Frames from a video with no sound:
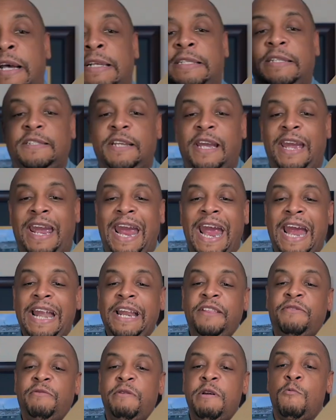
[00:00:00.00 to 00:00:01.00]
So it's an
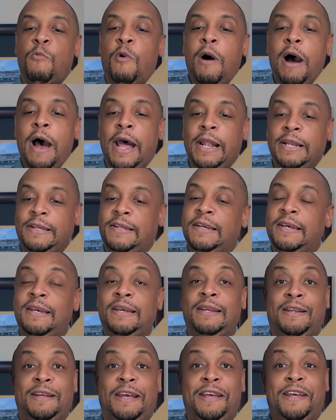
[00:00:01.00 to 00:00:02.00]
83 watt.
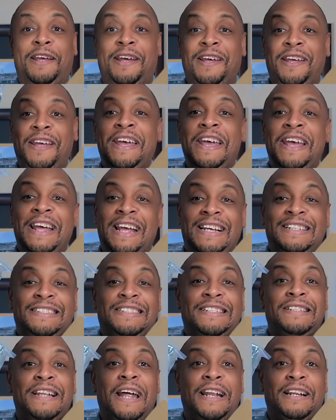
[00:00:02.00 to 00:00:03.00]
This
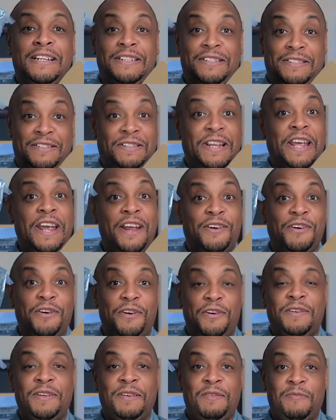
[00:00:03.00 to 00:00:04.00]
is not a
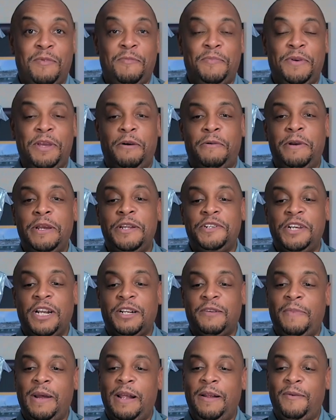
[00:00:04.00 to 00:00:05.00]
standard PoE
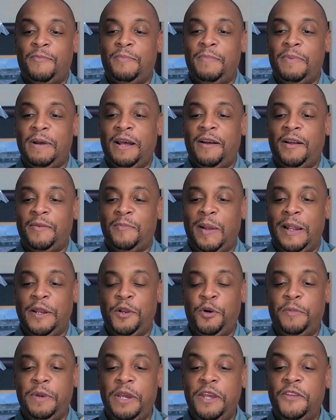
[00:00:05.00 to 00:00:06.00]
injector by
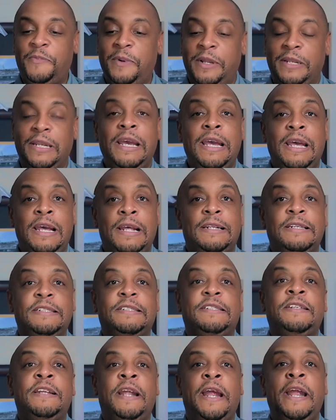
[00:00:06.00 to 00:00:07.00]
no means, but this
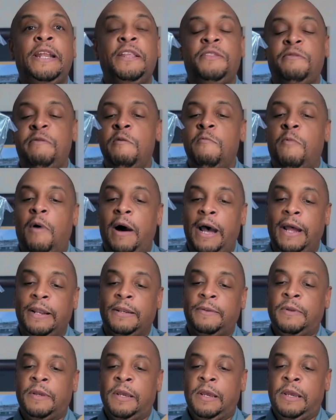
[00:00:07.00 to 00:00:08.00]
is an 83 watt
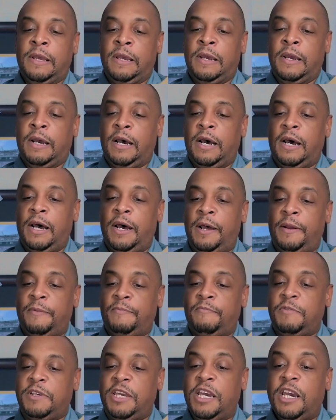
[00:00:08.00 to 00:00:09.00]

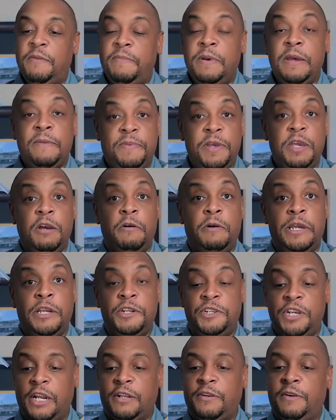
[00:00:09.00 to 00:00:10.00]
gigabit PoE
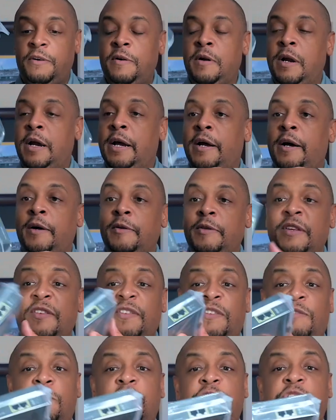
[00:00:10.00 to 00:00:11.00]
injector. This
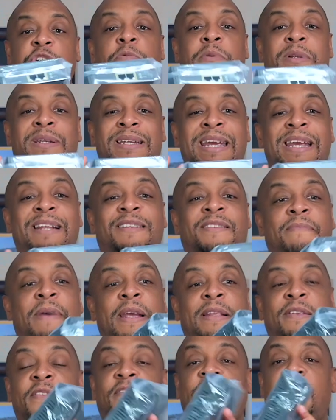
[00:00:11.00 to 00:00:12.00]
is what you would need to
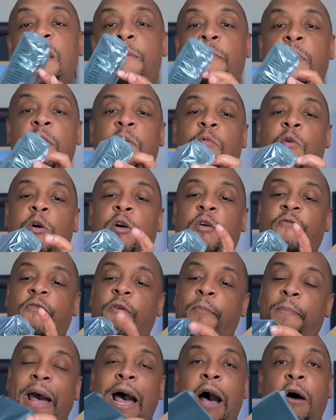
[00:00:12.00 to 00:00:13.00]
make this camera work
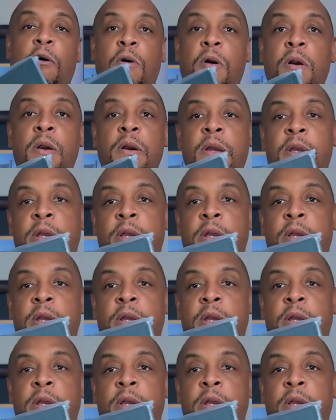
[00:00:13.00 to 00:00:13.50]
for power.